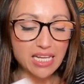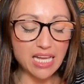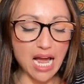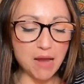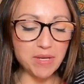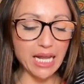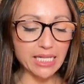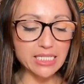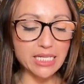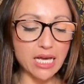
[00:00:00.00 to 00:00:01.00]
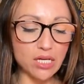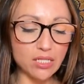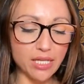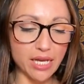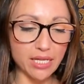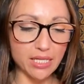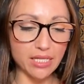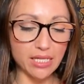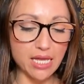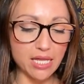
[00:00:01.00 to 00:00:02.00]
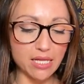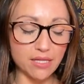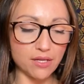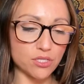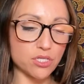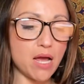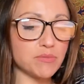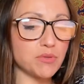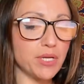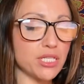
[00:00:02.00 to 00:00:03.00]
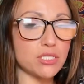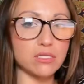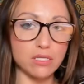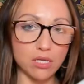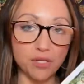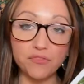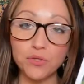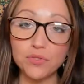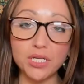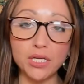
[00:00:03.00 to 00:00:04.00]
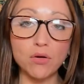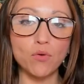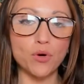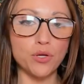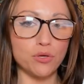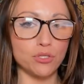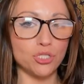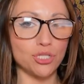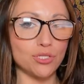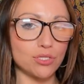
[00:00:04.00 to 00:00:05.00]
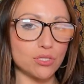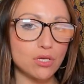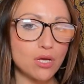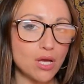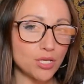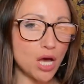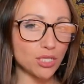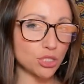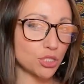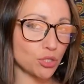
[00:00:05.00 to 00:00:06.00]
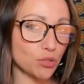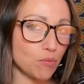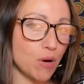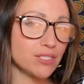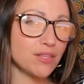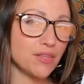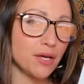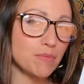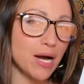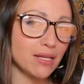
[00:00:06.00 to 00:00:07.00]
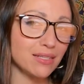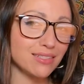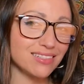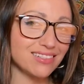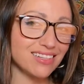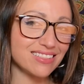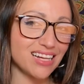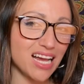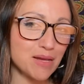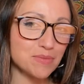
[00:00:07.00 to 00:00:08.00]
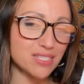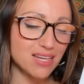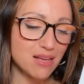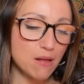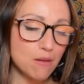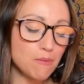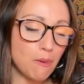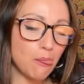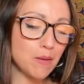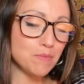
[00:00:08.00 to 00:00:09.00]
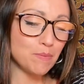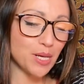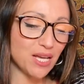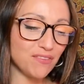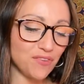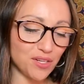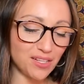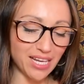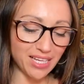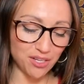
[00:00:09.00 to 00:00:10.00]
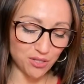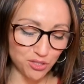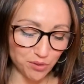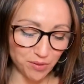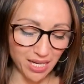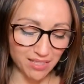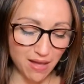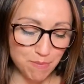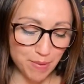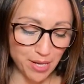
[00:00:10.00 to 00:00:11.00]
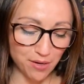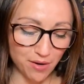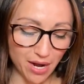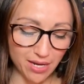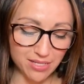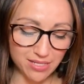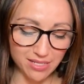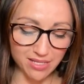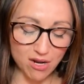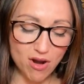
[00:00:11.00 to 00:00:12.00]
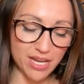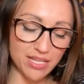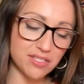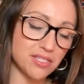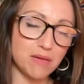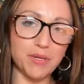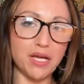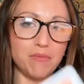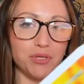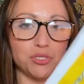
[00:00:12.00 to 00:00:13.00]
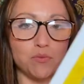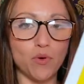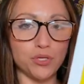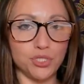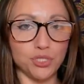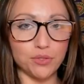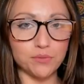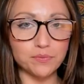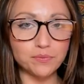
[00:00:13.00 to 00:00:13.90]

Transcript: I can tell that there's times when it's confusing or you're just not sure what to think about it at times. But I feel like you're doing a lot better, and there is somebody coming towards you.